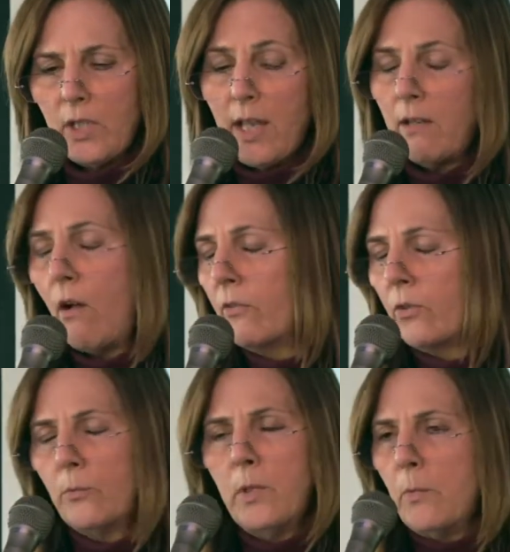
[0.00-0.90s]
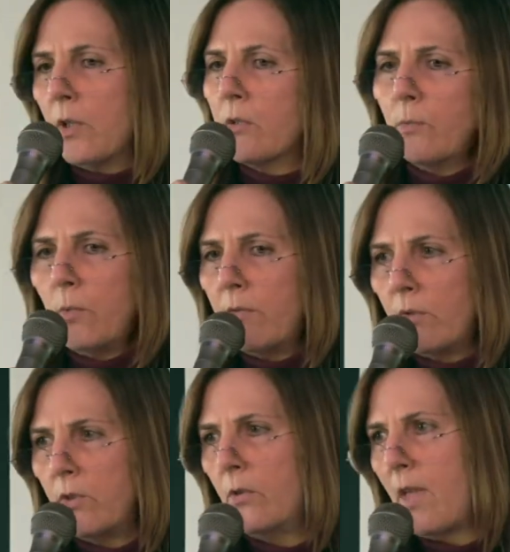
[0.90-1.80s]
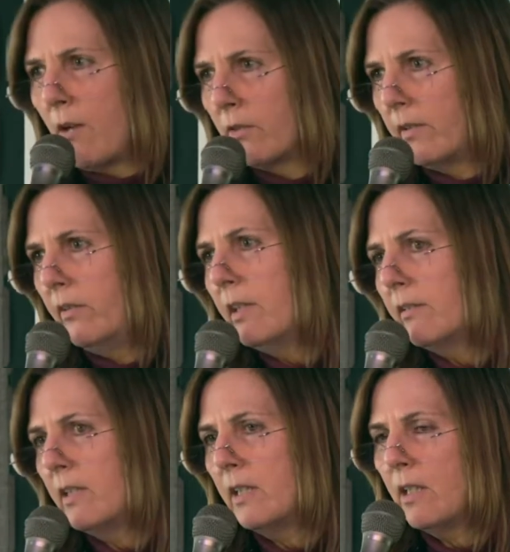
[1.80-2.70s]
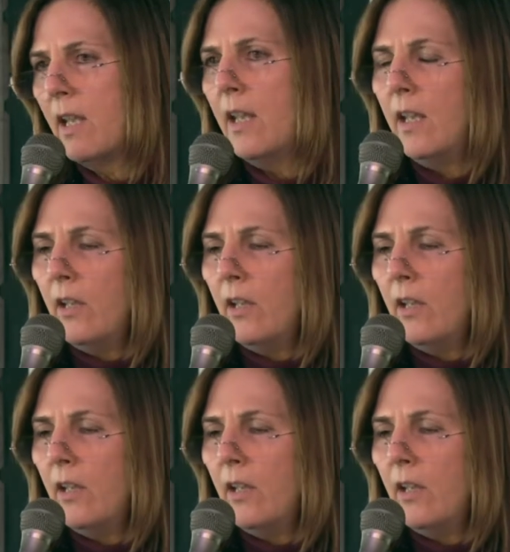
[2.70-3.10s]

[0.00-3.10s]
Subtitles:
and also reworked one for 2016.